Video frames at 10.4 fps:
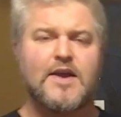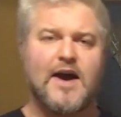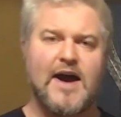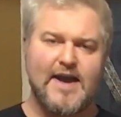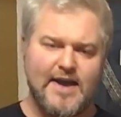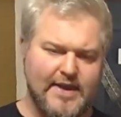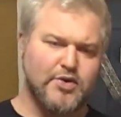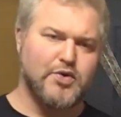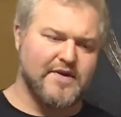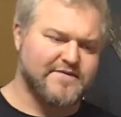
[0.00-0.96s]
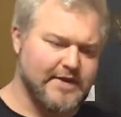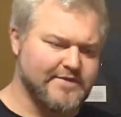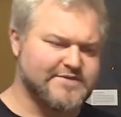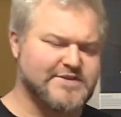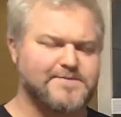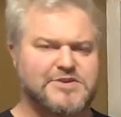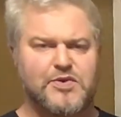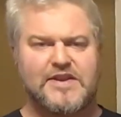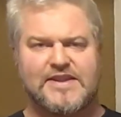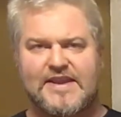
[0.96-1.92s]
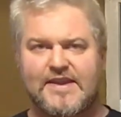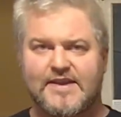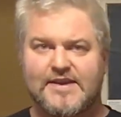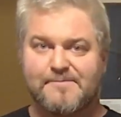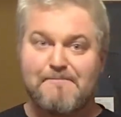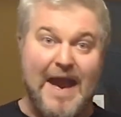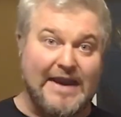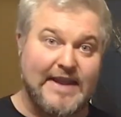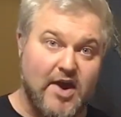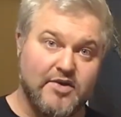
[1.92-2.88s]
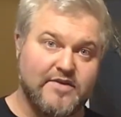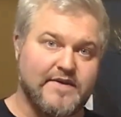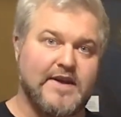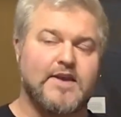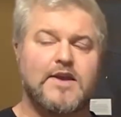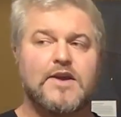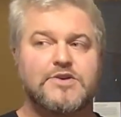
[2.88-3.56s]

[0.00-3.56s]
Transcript: and who have subsequently backed out of it,